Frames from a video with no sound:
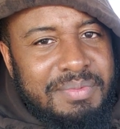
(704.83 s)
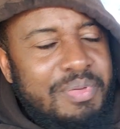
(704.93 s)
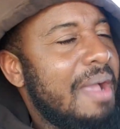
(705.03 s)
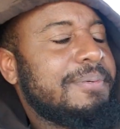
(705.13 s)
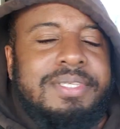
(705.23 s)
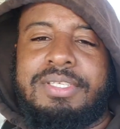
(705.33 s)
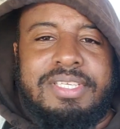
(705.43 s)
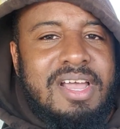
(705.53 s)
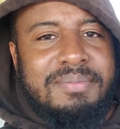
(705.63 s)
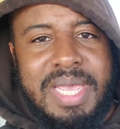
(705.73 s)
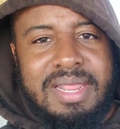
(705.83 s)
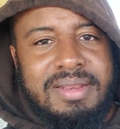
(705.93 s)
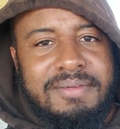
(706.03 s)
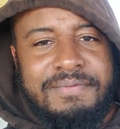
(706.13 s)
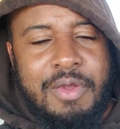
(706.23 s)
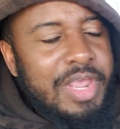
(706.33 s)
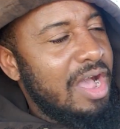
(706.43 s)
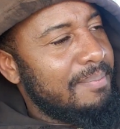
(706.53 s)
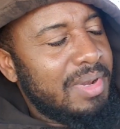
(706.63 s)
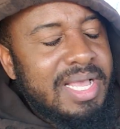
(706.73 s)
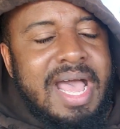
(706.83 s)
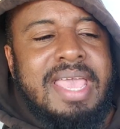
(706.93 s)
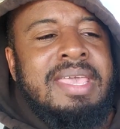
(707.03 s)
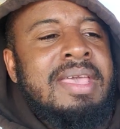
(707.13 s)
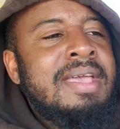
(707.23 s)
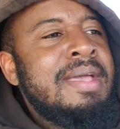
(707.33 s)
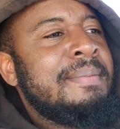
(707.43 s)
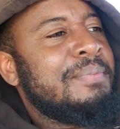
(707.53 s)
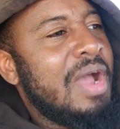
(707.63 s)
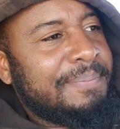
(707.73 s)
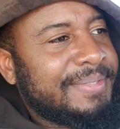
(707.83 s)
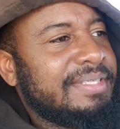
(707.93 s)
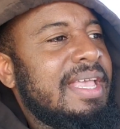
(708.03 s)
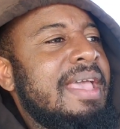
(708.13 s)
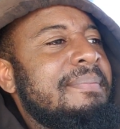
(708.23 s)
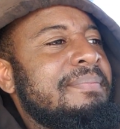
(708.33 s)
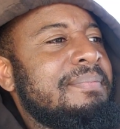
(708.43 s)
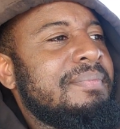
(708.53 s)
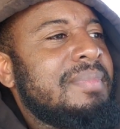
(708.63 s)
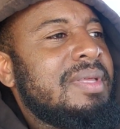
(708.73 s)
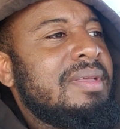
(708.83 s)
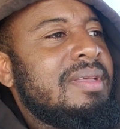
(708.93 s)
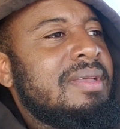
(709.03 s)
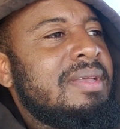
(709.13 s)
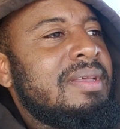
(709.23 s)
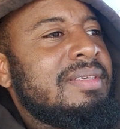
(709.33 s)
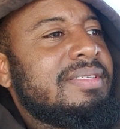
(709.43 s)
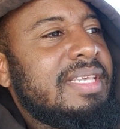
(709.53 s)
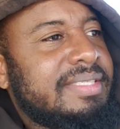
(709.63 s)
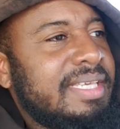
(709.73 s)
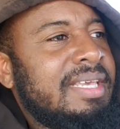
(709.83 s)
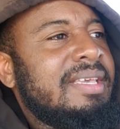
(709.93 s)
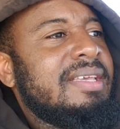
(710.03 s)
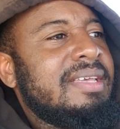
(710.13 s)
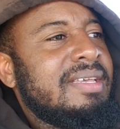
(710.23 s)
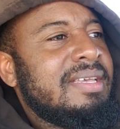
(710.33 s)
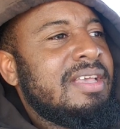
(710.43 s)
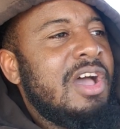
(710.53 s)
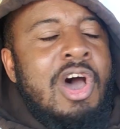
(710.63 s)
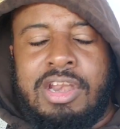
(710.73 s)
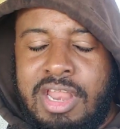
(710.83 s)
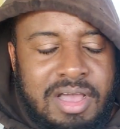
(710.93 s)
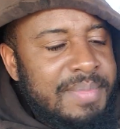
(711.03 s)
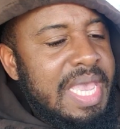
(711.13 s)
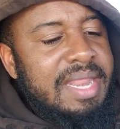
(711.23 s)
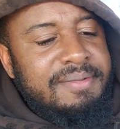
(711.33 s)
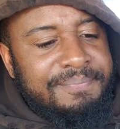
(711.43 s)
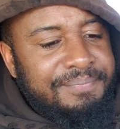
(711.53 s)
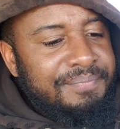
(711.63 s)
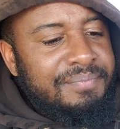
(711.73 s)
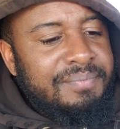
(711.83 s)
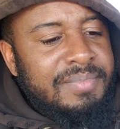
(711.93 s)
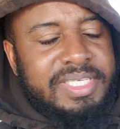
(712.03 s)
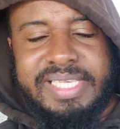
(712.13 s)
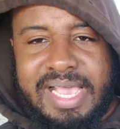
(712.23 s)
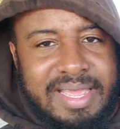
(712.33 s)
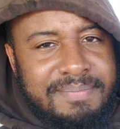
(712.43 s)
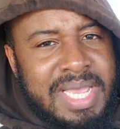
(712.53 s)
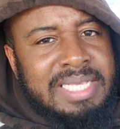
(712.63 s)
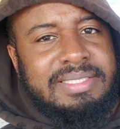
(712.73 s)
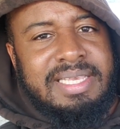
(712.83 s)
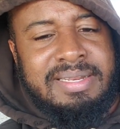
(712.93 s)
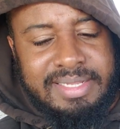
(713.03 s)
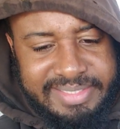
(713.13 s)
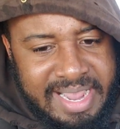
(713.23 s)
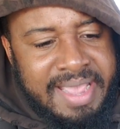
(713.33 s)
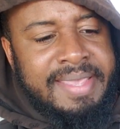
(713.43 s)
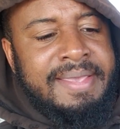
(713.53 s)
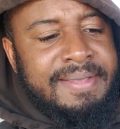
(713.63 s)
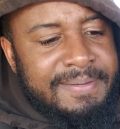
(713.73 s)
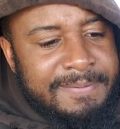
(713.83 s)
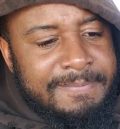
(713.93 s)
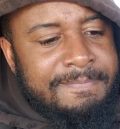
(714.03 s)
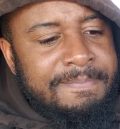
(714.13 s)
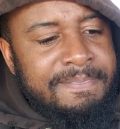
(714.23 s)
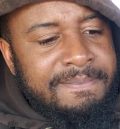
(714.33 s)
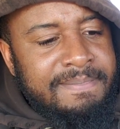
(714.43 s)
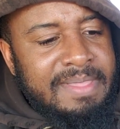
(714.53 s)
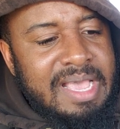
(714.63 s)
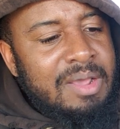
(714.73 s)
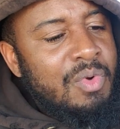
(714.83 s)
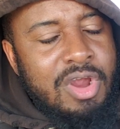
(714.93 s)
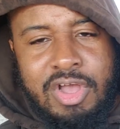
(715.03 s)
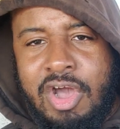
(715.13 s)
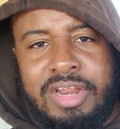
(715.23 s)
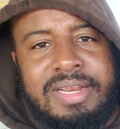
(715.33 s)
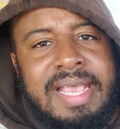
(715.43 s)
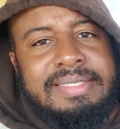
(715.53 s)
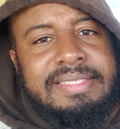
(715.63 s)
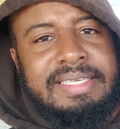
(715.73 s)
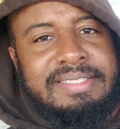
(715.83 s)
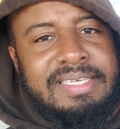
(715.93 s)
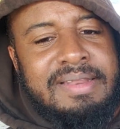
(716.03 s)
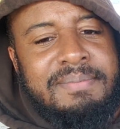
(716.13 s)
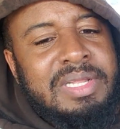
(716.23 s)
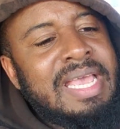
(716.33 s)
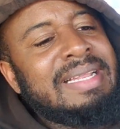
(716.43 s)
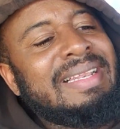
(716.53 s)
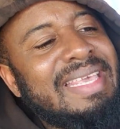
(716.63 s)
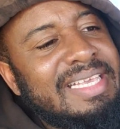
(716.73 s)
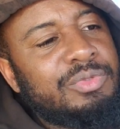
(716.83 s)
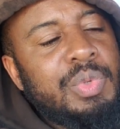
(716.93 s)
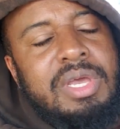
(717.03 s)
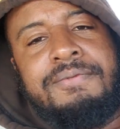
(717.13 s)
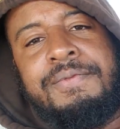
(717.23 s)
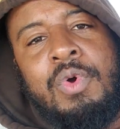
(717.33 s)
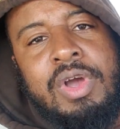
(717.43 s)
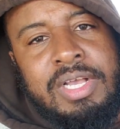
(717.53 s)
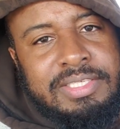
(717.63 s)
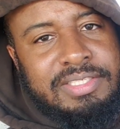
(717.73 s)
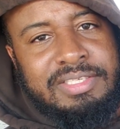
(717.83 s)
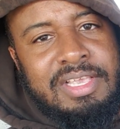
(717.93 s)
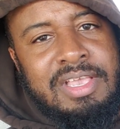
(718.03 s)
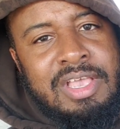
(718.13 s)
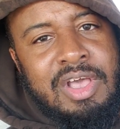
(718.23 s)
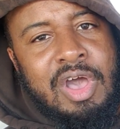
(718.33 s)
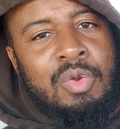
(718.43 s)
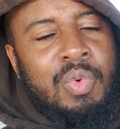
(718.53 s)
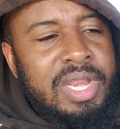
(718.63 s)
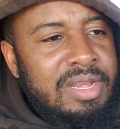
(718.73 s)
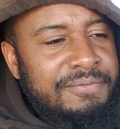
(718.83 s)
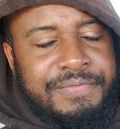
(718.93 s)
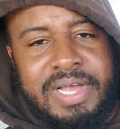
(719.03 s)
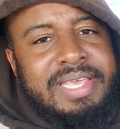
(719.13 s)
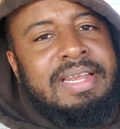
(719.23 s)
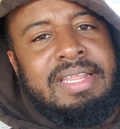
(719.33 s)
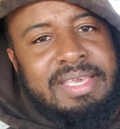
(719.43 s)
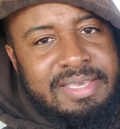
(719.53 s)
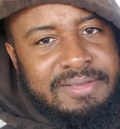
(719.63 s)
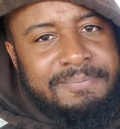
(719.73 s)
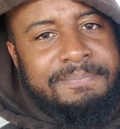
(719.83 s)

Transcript: Props to Son, man. Very humble guy. Props to him. City, hard luck, man. Second best in the tie Got to work harder next season, but at least we can focus on winning the fucking league.